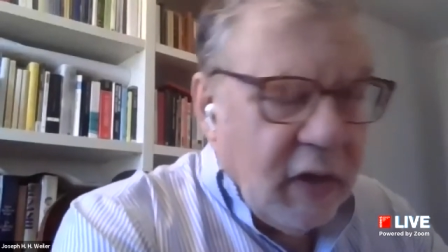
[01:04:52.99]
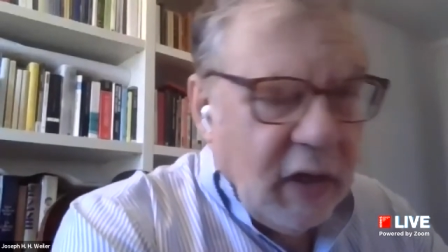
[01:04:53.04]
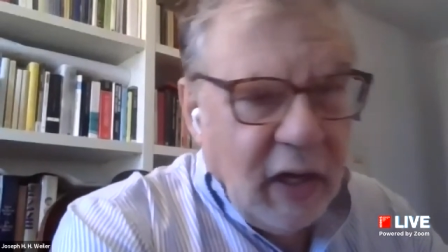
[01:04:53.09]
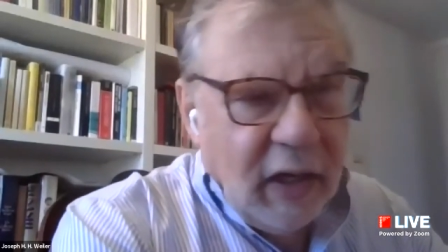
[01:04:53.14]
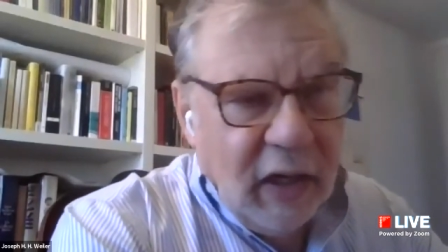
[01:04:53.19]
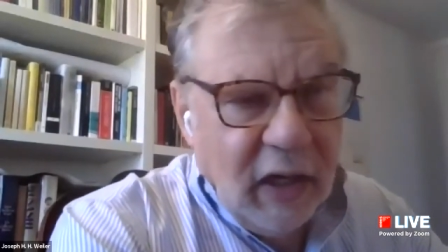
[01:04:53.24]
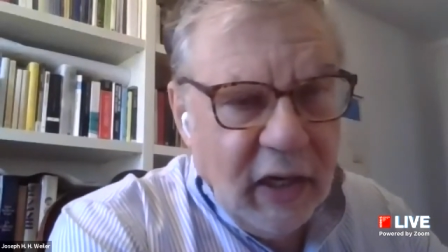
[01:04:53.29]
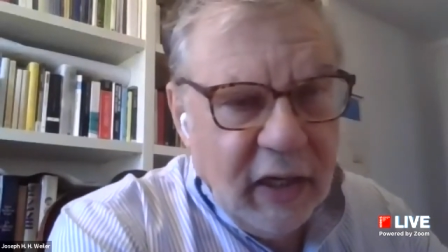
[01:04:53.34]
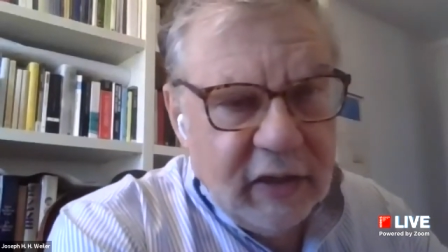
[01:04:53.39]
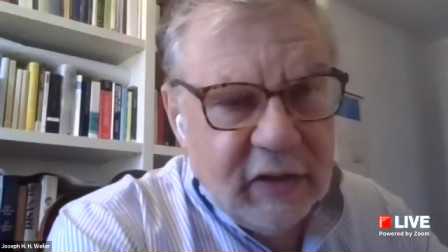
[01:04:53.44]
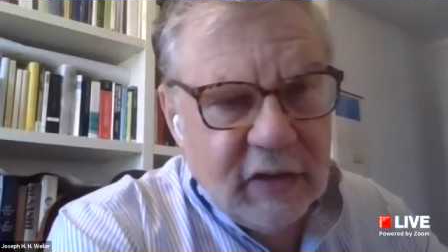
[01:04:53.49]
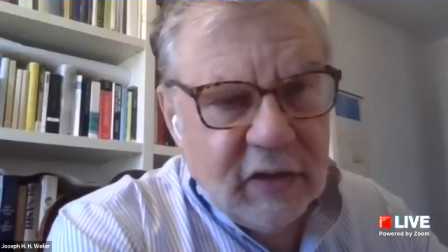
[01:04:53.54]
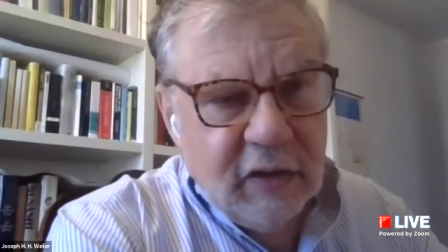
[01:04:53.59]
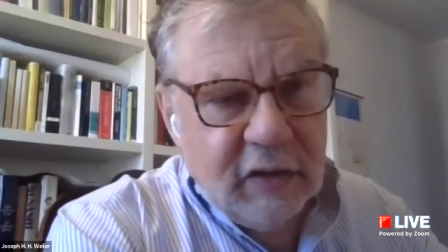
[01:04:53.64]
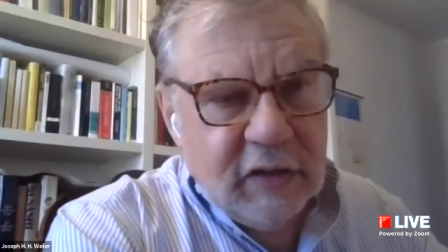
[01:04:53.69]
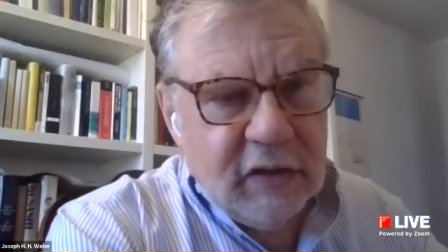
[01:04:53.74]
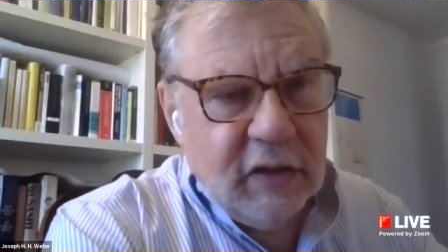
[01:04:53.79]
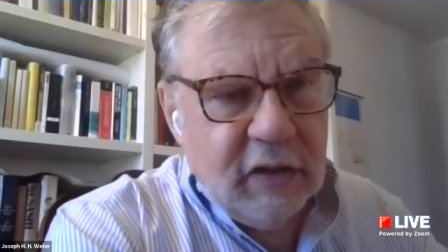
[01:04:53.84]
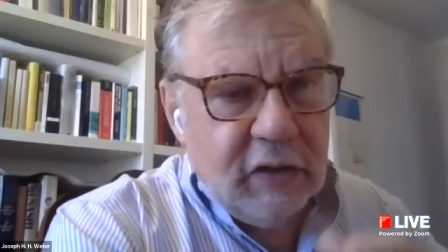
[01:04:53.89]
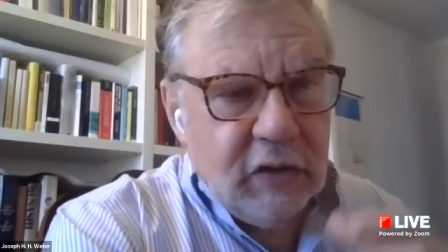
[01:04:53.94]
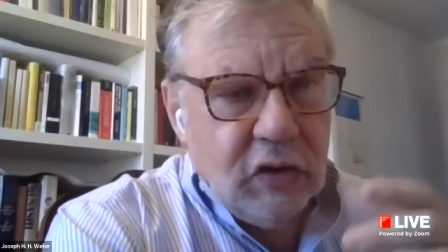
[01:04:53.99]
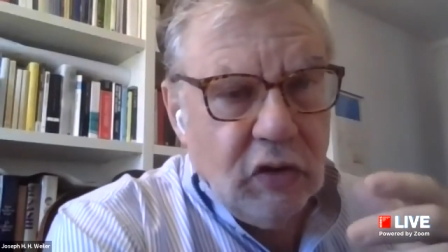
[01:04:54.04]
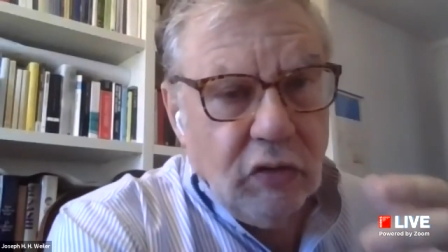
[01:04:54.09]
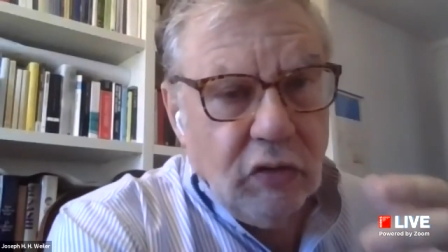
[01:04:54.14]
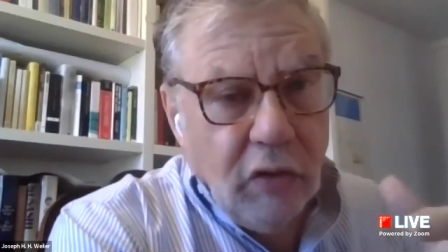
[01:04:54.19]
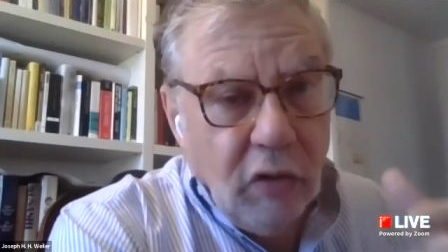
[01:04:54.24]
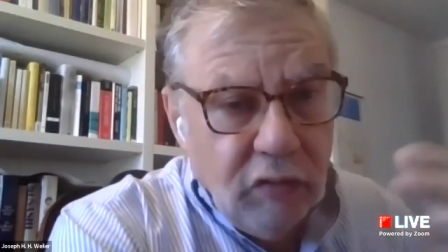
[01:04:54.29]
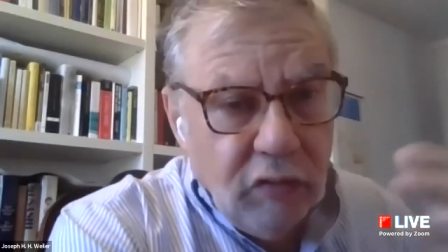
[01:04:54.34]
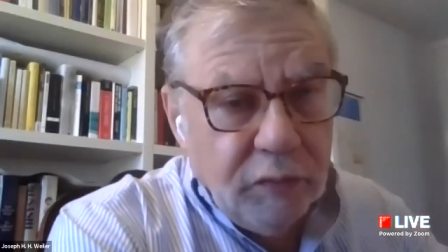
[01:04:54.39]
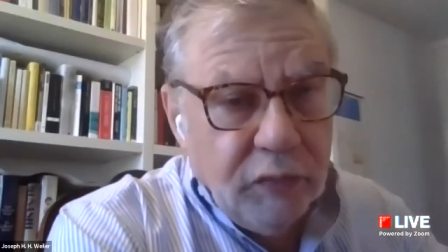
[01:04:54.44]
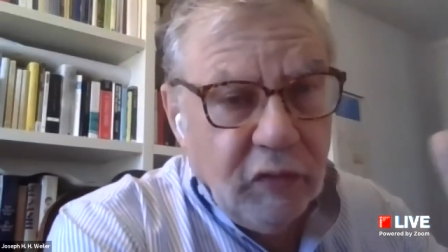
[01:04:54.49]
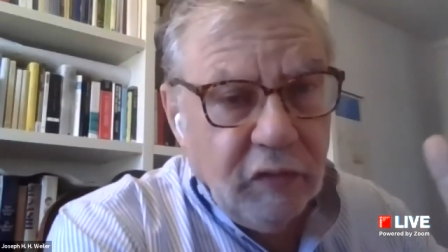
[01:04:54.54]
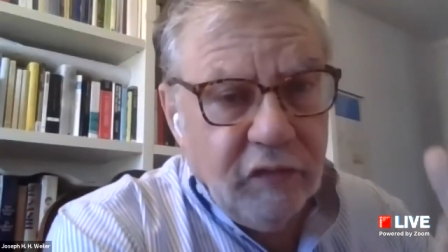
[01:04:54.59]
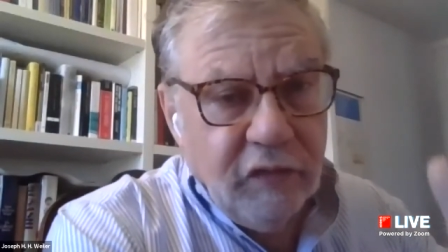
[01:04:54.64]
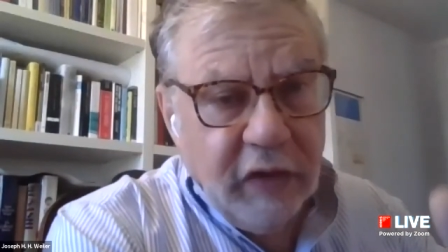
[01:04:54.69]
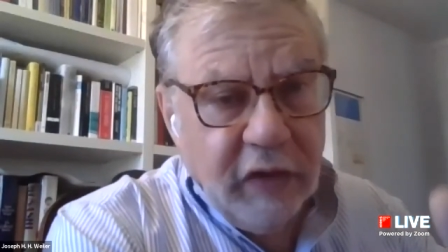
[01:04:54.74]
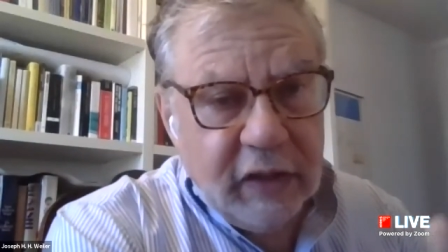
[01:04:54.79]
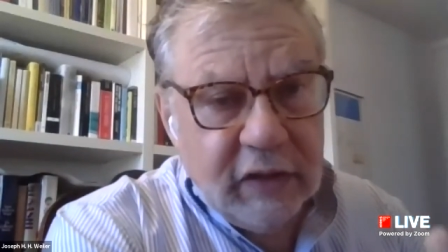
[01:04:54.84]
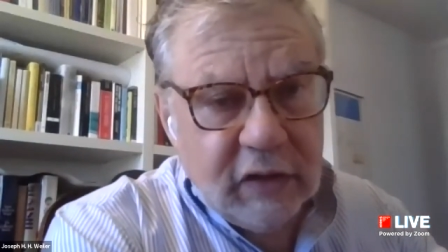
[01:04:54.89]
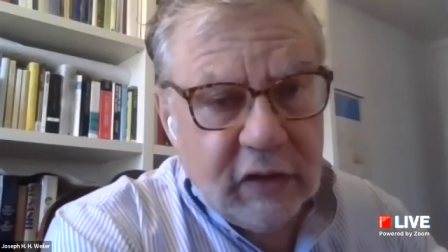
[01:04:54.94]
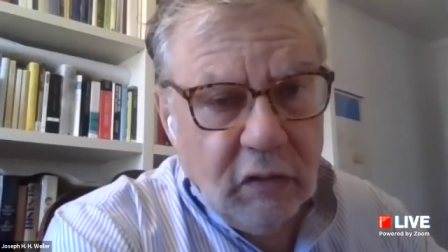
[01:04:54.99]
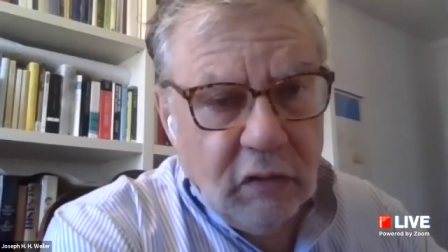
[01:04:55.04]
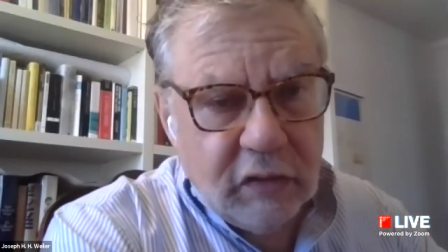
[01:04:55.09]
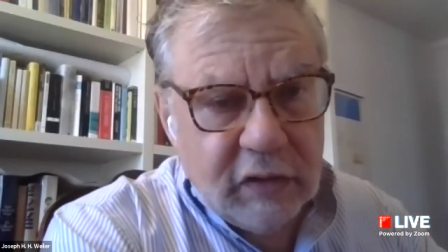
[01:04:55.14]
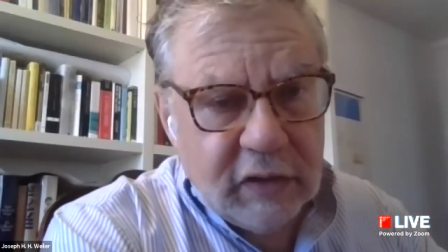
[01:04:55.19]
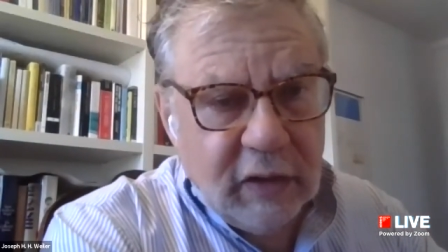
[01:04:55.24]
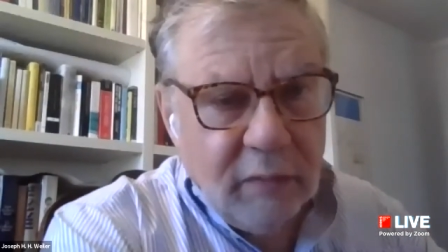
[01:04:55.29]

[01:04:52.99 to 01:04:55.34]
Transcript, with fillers: unless this is your own professor or